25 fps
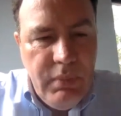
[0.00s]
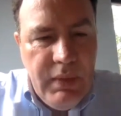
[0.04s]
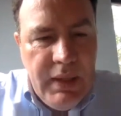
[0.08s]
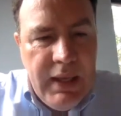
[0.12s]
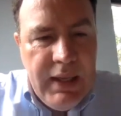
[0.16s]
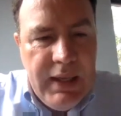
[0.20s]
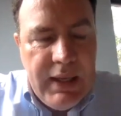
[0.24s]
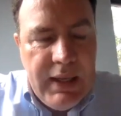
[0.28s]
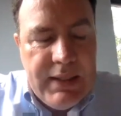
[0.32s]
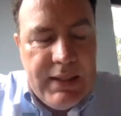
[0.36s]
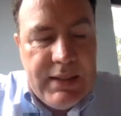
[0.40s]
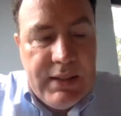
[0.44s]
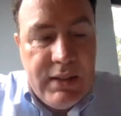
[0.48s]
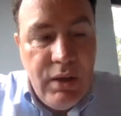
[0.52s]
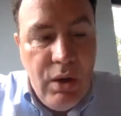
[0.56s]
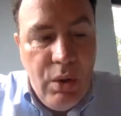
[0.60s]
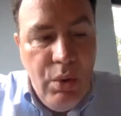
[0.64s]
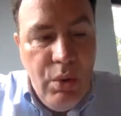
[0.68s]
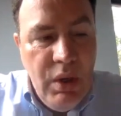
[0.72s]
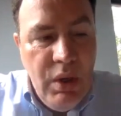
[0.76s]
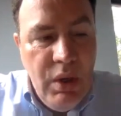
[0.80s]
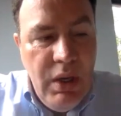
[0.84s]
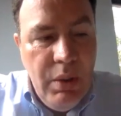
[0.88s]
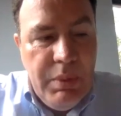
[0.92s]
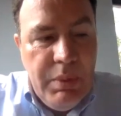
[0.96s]
And
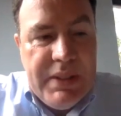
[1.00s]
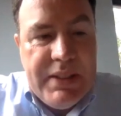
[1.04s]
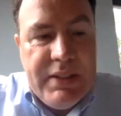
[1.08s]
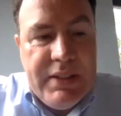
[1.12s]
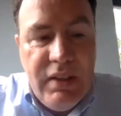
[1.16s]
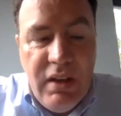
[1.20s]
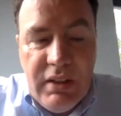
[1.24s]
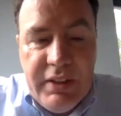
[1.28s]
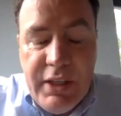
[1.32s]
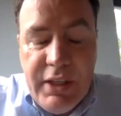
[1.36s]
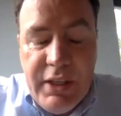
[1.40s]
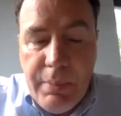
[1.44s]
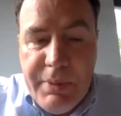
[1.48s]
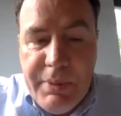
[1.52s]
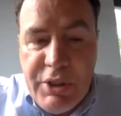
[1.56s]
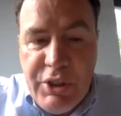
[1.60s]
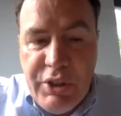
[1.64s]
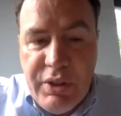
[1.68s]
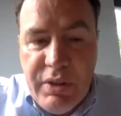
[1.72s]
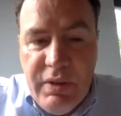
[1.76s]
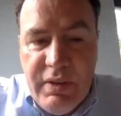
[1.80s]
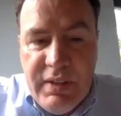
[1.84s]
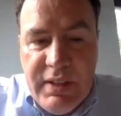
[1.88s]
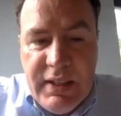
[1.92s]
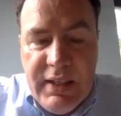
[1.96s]
so we saw the
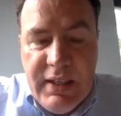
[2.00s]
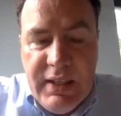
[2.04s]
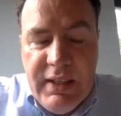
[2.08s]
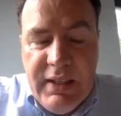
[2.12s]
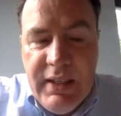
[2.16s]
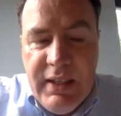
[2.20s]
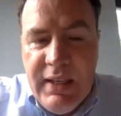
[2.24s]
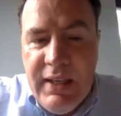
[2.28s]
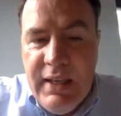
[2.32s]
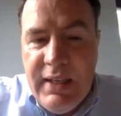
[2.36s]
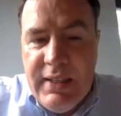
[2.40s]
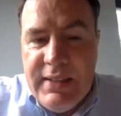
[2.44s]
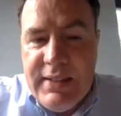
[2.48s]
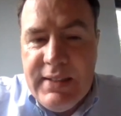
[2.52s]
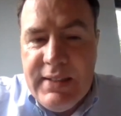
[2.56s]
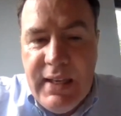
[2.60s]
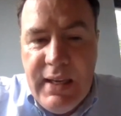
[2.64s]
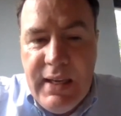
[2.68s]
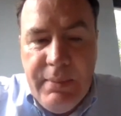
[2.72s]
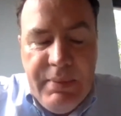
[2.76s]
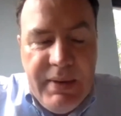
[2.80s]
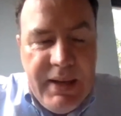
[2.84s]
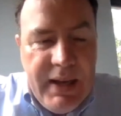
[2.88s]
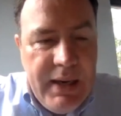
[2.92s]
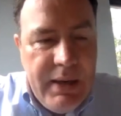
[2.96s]
opportunity,
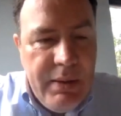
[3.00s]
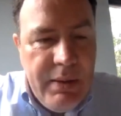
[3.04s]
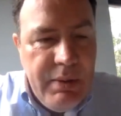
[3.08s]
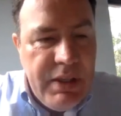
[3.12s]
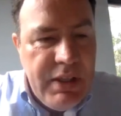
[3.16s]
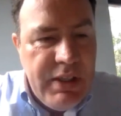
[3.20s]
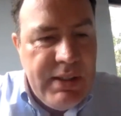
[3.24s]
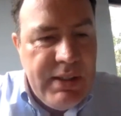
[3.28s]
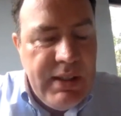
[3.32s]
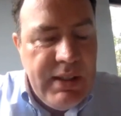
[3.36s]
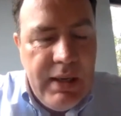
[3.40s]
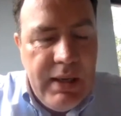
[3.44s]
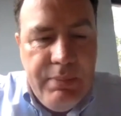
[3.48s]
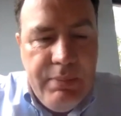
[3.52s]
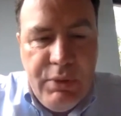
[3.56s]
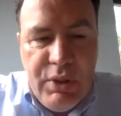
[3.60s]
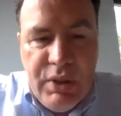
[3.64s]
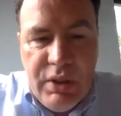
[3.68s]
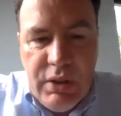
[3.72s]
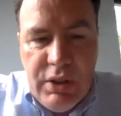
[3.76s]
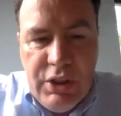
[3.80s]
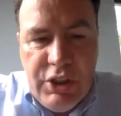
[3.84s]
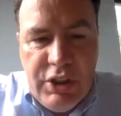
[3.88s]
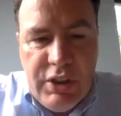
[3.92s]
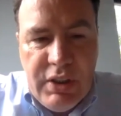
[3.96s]
same language, same
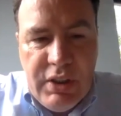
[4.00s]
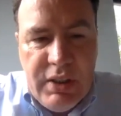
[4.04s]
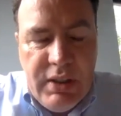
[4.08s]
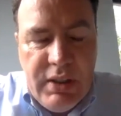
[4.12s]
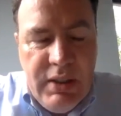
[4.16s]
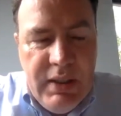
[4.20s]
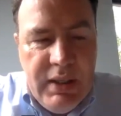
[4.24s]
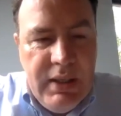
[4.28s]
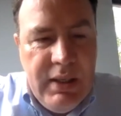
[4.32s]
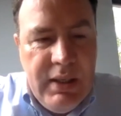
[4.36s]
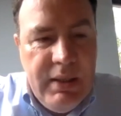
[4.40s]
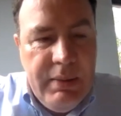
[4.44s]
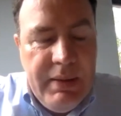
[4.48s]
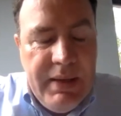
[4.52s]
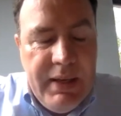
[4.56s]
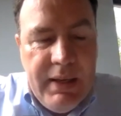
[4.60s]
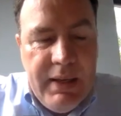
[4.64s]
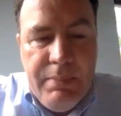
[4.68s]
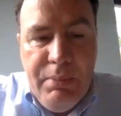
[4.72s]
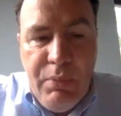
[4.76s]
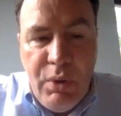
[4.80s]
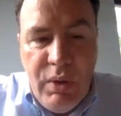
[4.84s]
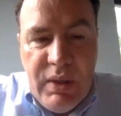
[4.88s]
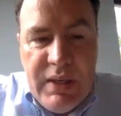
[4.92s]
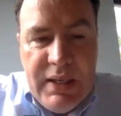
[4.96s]
culture,
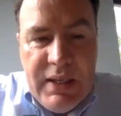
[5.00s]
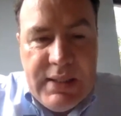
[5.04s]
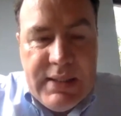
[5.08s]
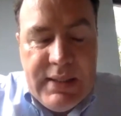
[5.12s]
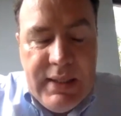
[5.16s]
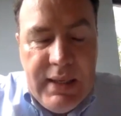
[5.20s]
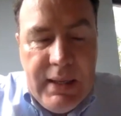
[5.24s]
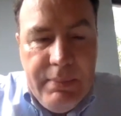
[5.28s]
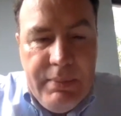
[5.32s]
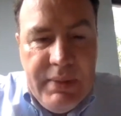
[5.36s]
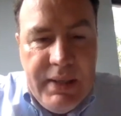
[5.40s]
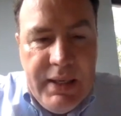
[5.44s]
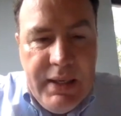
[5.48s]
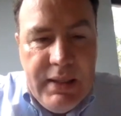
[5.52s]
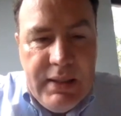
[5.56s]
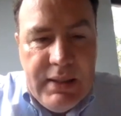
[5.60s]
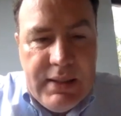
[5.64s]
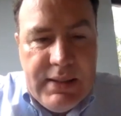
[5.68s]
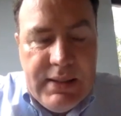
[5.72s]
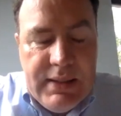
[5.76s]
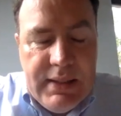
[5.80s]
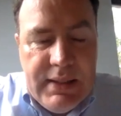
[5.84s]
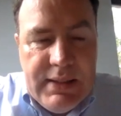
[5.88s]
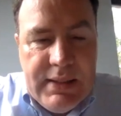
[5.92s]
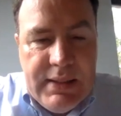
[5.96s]
more or less same legal
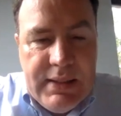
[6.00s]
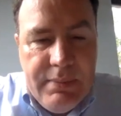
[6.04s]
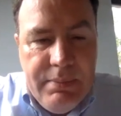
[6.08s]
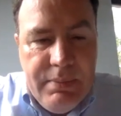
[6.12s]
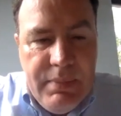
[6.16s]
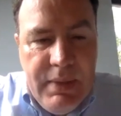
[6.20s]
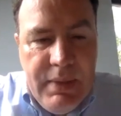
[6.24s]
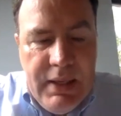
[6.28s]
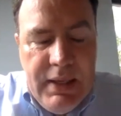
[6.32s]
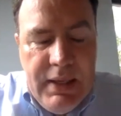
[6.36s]
system.